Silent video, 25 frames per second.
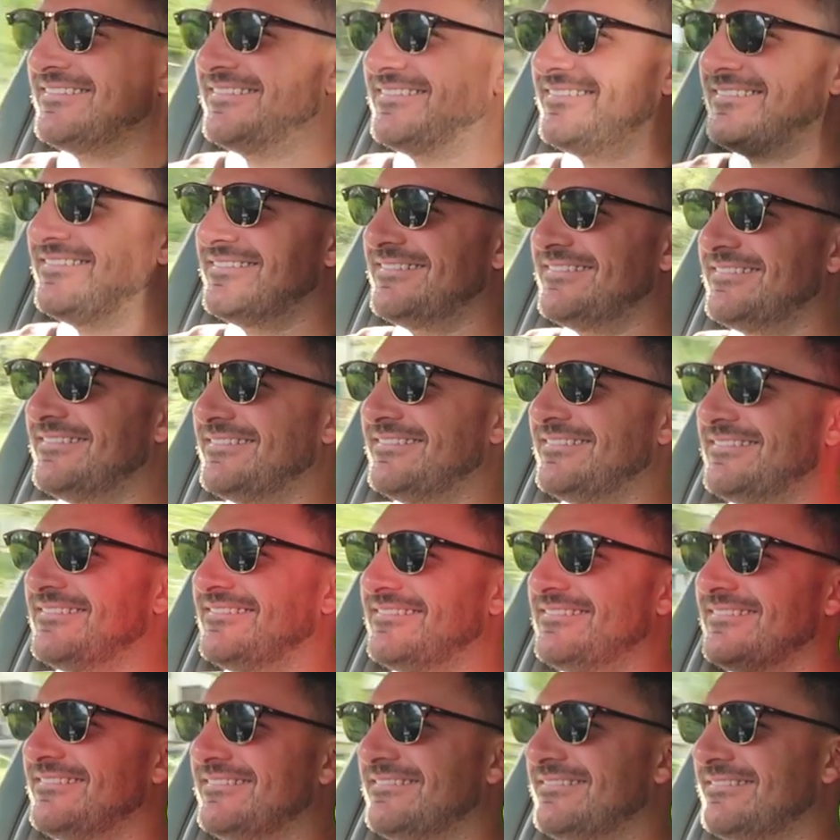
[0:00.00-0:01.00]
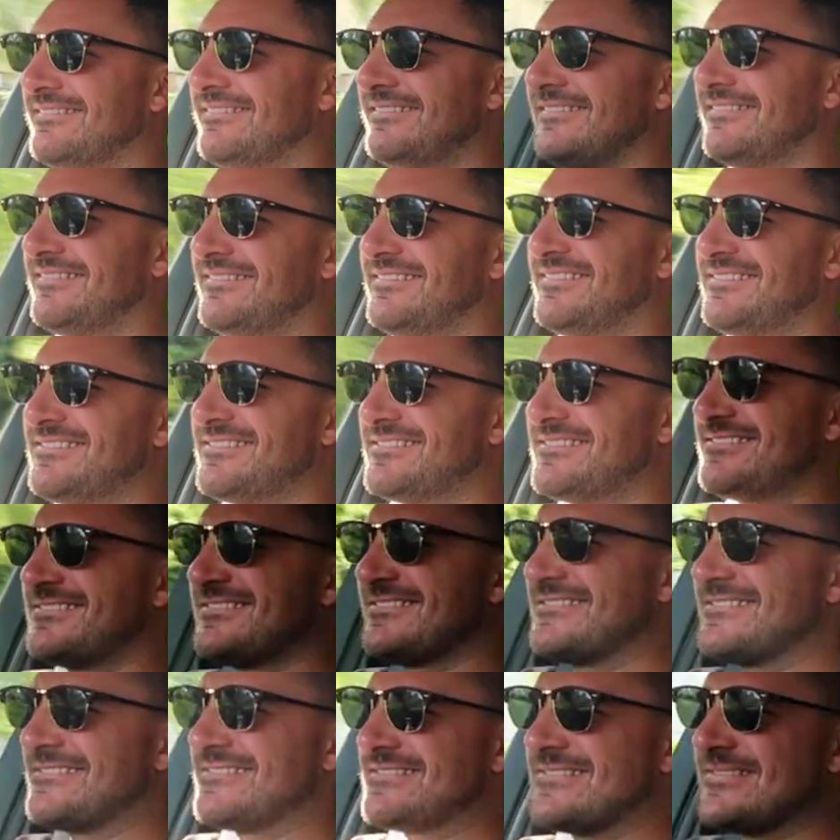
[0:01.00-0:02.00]

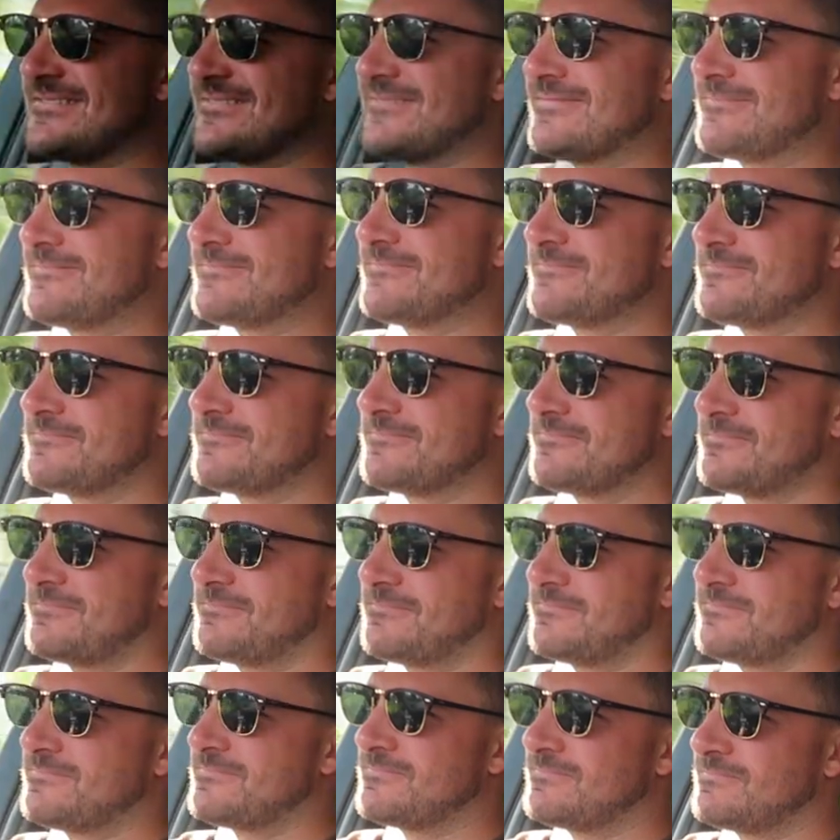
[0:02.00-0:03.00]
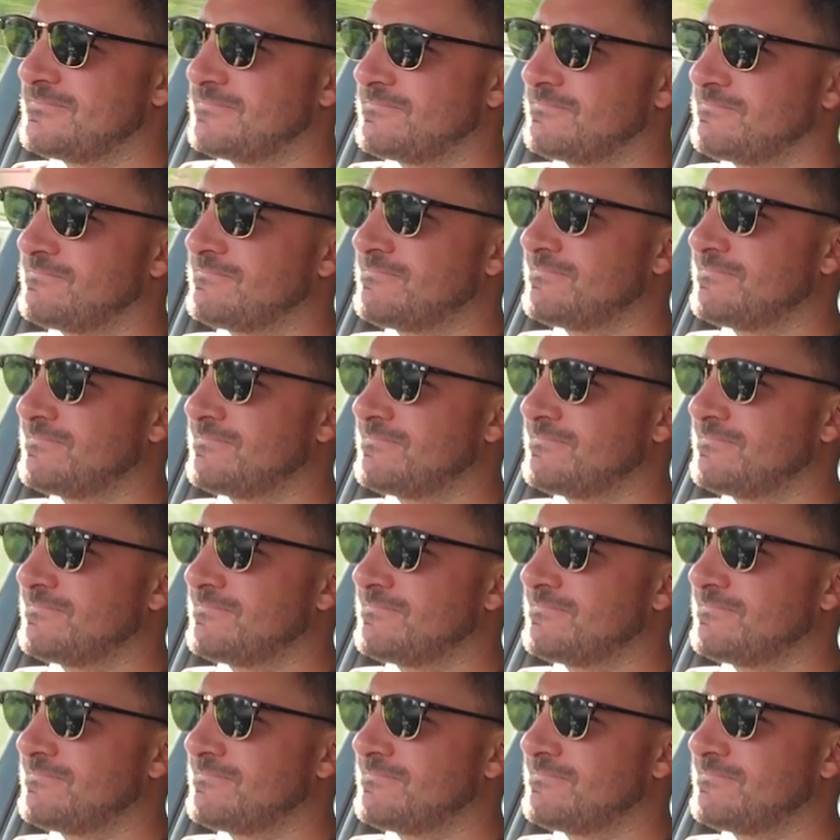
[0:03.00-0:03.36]
The person shown says nothing.